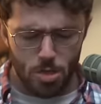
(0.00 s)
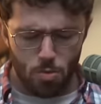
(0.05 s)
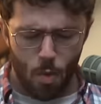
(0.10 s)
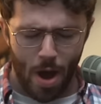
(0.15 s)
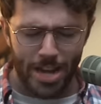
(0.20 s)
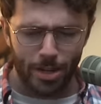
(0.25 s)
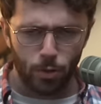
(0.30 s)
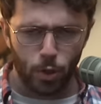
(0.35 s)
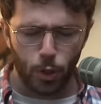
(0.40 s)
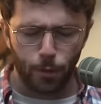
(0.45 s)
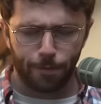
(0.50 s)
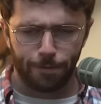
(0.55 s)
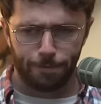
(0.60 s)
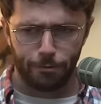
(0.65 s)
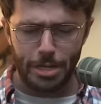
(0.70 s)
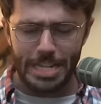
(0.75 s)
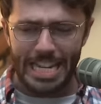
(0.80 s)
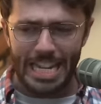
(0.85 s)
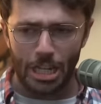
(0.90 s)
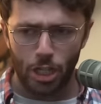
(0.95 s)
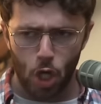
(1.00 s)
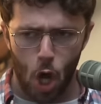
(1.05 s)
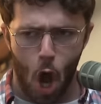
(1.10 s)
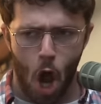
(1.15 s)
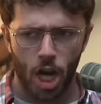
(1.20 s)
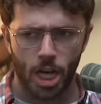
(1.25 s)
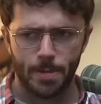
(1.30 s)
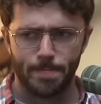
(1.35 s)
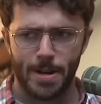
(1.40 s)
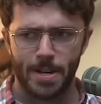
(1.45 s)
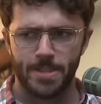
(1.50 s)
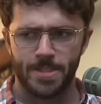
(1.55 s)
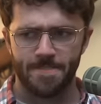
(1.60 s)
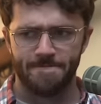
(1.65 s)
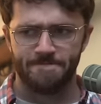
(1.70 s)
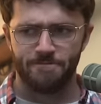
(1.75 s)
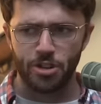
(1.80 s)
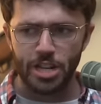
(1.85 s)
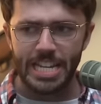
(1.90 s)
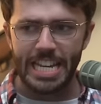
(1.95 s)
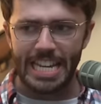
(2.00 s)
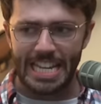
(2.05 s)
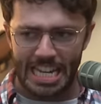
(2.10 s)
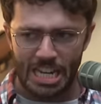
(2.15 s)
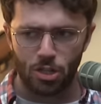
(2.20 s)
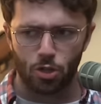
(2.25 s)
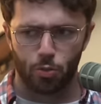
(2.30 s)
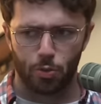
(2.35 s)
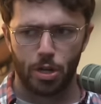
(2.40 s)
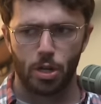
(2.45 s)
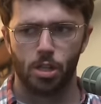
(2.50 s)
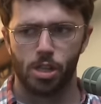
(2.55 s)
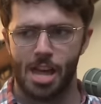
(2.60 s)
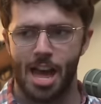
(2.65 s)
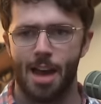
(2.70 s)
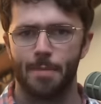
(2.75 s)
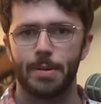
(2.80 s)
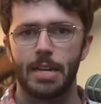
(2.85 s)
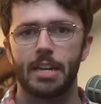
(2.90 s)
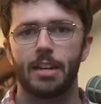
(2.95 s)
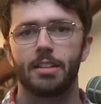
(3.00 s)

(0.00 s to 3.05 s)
why don't you freaking talk about the freaking Israel lobby?